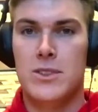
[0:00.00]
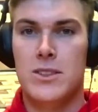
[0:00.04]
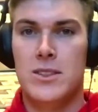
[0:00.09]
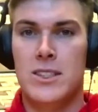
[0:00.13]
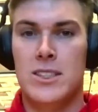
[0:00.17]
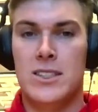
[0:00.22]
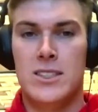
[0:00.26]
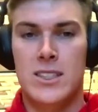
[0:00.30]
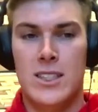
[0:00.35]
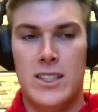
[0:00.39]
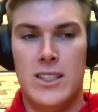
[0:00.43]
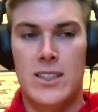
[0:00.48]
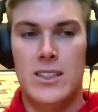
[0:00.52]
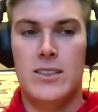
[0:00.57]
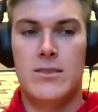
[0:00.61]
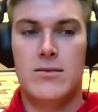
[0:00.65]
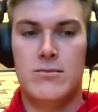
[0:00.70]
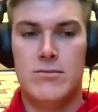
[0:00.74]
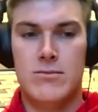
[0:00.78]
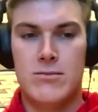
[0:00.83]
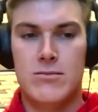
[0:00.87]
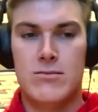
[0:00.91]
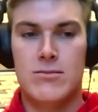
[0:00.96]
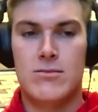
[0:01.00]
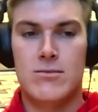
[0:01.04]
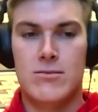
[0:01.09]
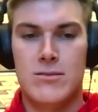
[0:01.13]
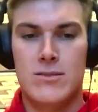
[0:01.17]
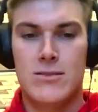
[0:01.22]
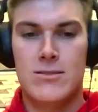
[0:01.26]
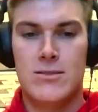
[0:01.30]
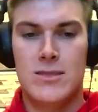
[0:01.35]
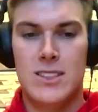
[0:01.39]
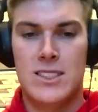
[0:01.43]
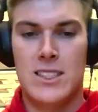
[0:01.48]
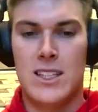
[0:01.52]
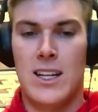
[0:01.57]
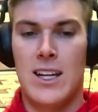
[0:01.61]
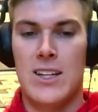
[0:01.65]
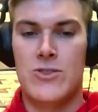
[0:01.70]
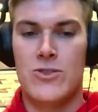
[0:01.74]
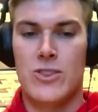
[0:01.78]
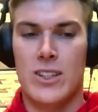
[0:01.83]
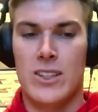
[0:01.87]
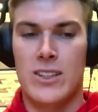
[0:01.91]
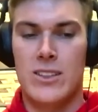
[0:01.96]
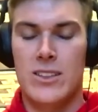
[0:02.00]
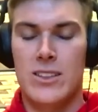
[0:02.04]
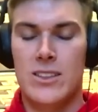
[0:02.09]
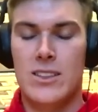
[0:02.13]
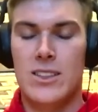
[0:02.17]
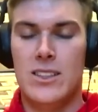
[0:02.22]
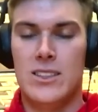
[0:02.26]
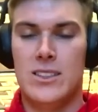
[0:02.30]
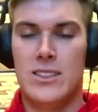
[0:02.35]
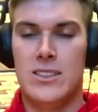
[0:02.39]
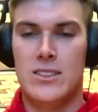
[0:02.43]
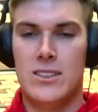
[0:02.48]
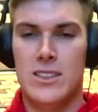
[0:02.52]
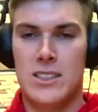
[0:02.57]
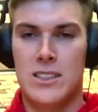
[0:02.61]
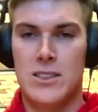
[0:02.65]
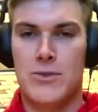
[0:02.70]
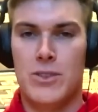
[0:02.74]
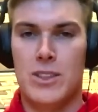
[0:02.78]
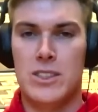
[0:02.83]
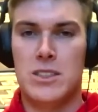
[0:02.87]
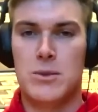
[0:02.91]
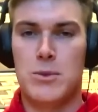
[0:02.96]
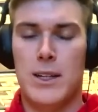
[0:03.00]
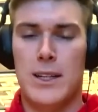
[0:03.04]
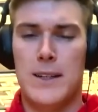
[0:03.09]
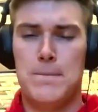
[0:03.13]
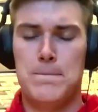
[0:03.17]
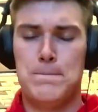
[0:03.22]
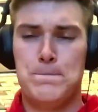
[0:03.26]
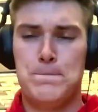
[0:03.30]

the city is electric, and it's a fun spot.